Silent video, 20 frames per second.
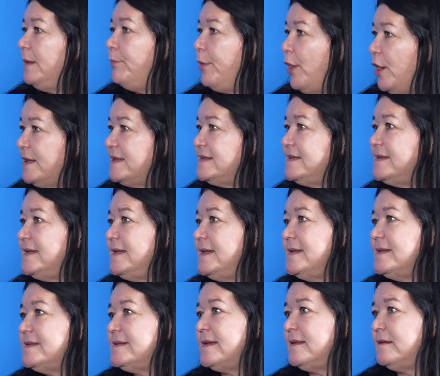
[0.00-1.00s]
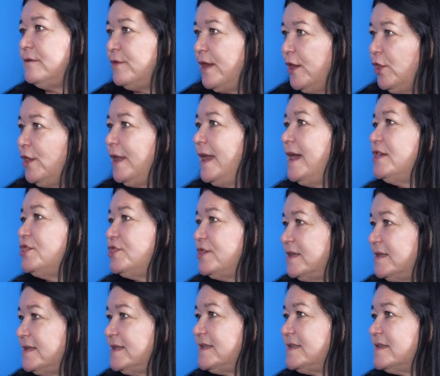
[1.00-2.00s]
policies and
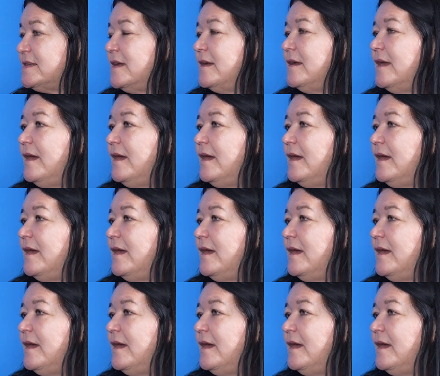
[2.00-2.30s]
regulations